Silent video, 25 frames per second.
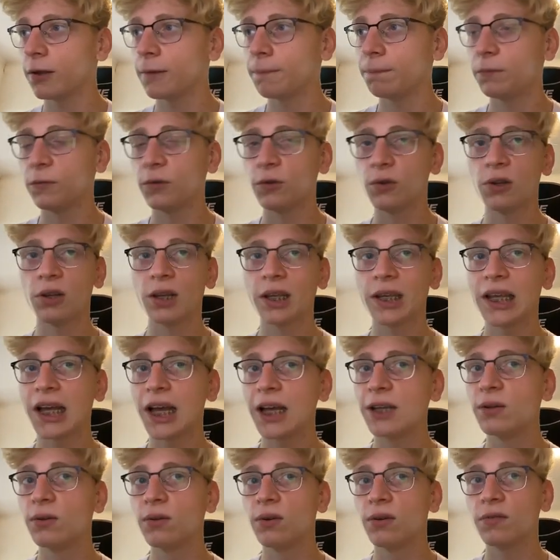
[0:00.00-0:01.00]
You can like
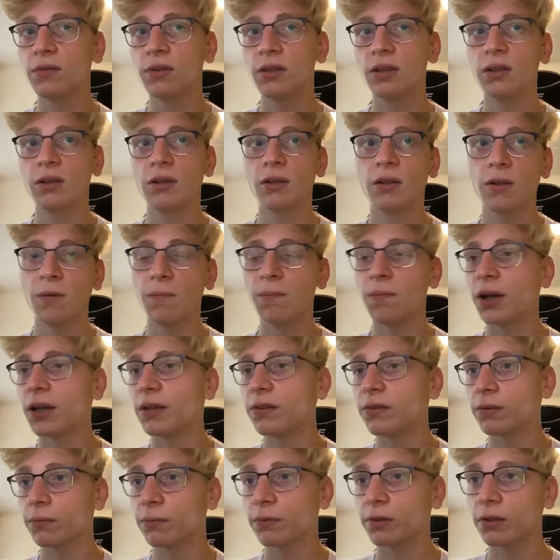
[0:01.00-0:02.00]
kind of buy
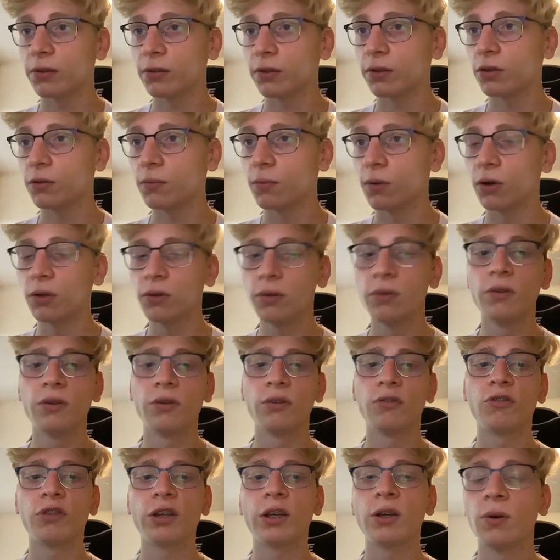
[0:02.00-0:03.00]
something that you want, and you can
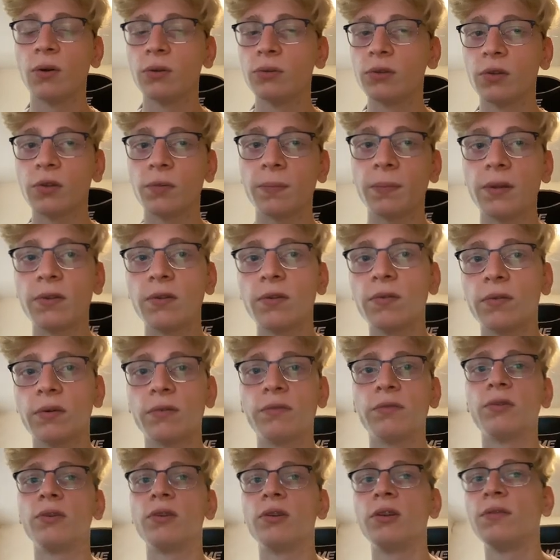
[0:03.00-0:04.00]
check all the expenses off.
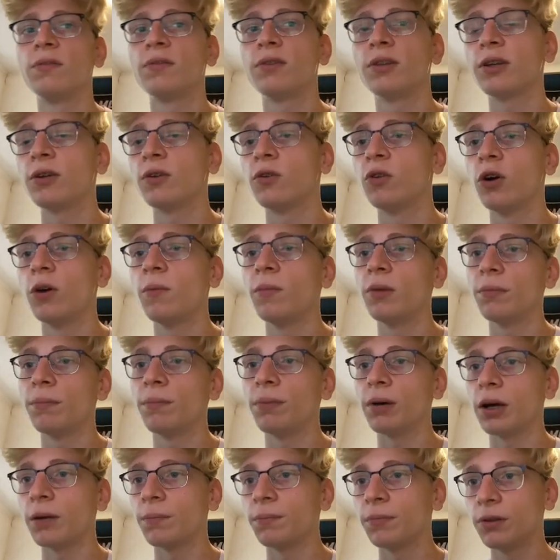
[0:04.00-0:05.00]
You can live in like a normal
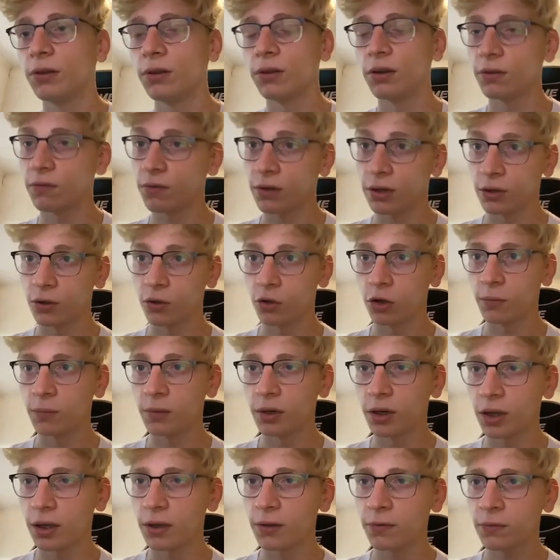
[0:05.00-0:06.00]
apartment and live like a normal
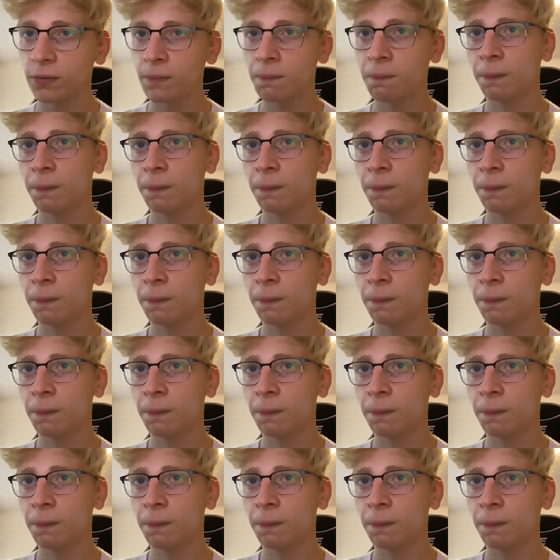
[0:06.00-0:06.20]
life.